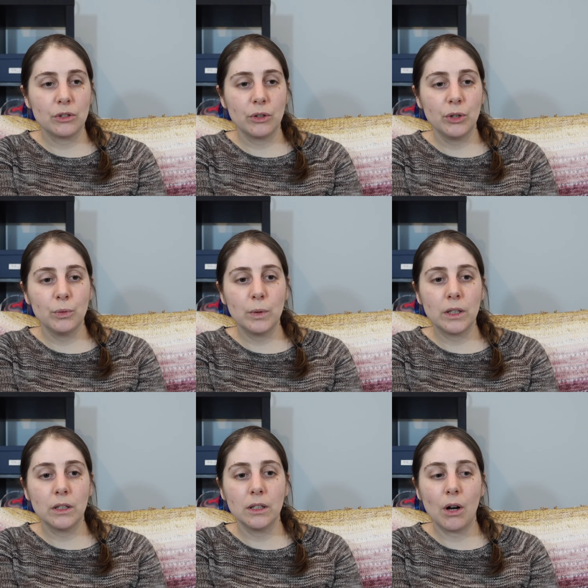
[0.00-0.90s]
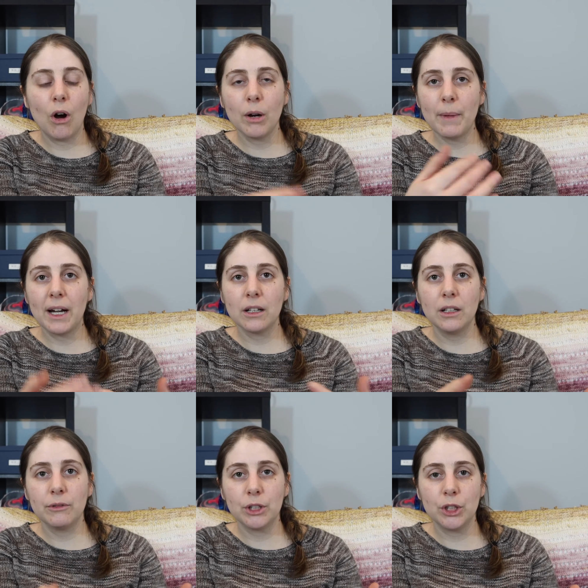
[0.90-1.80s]
So you will
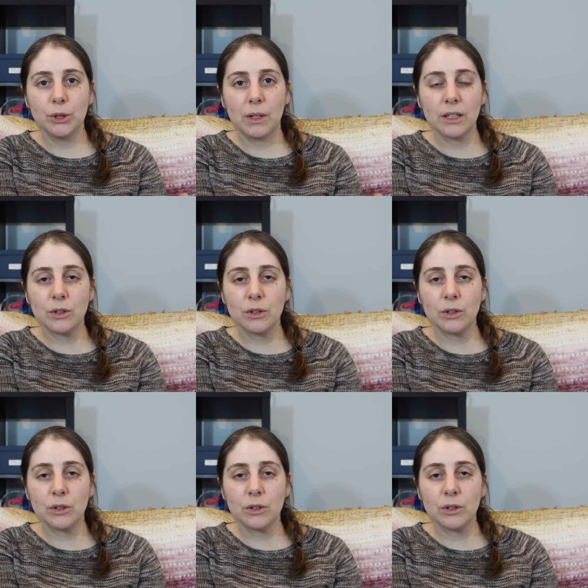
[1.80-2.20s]
automatically renew on